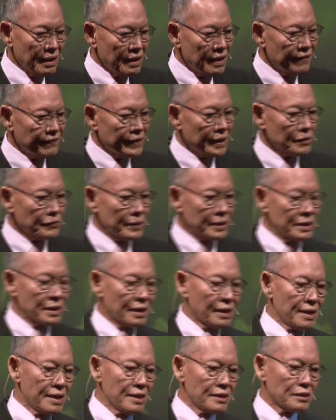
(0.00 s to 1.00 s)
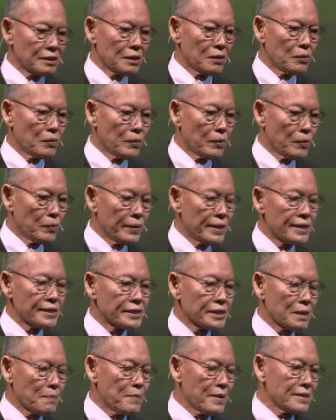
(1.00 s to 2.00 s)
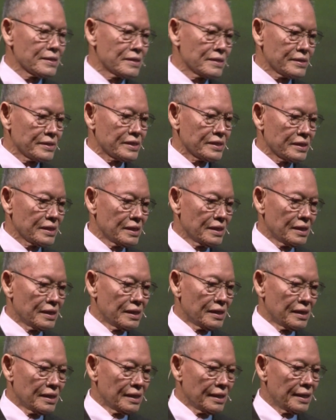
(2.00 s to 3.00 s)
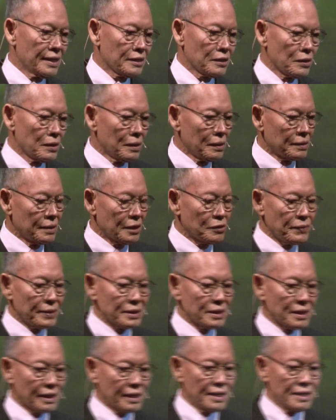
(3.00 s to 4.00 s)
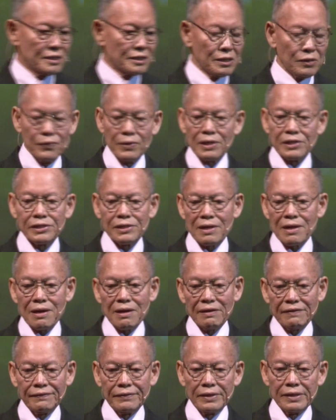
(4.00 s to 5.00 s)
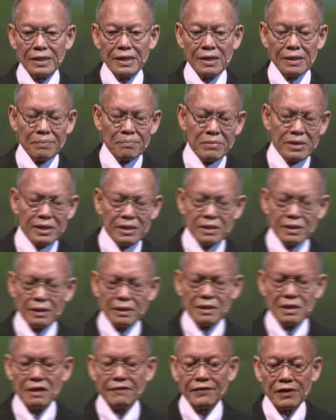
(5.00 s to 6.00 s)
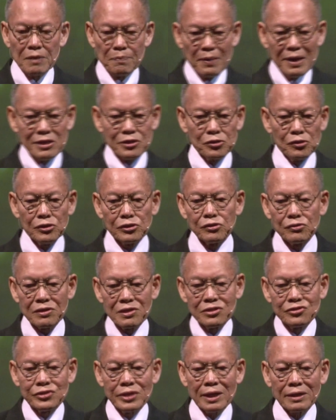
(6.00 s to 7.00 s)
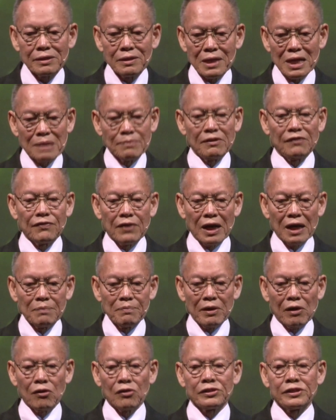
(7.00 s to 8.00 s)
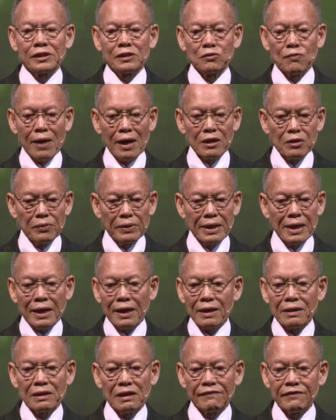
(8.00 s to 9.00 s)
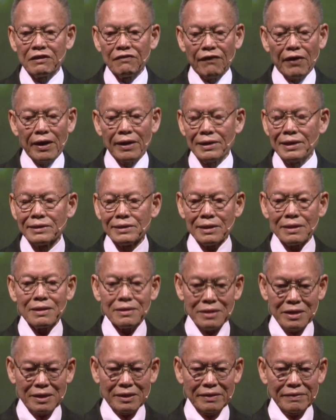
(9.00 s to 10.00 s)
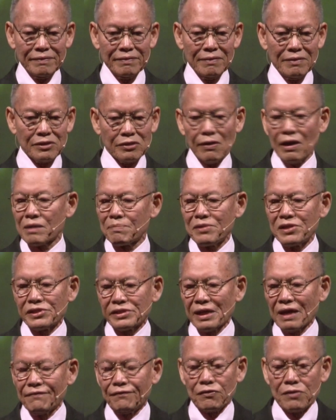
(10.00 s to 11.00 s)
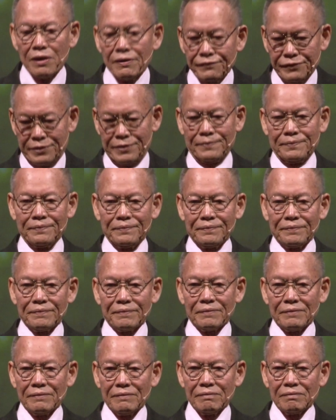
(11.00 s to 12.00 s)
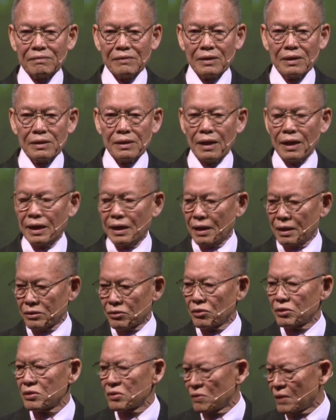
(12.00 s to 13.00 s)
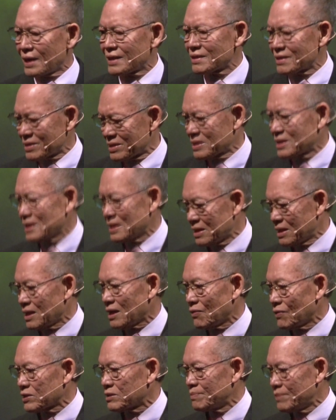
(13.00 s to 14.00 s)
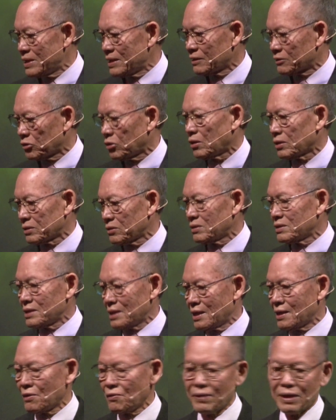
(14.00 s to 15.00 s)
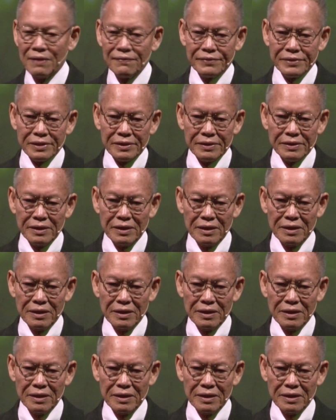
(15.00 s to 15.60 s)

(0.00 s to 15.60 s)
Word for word: If that were the case, where is repentance? If that were the case, where is love? Meaning, even if I choose to reject the love of God because it's one way, I can never violate anything. So I'll be safe forever. Do you understand now what's being taught on the airwaves?